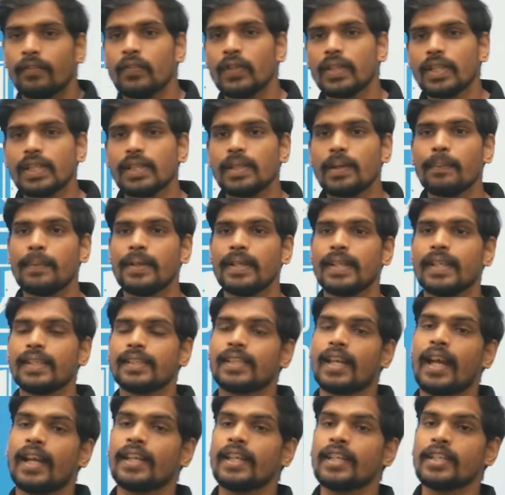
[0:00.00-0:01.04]
Within the building
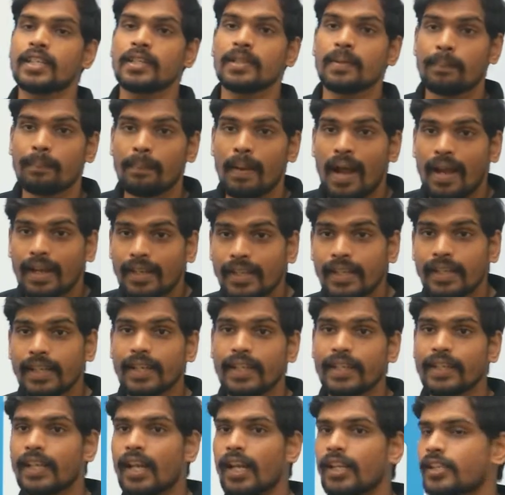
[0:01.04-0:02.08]
signage, in the parking
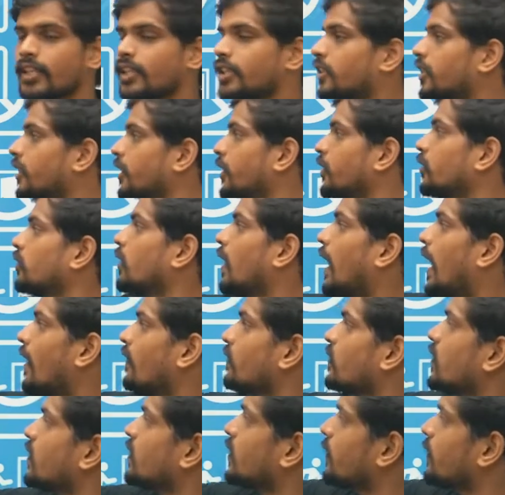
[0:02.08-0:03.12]
area, generally you have the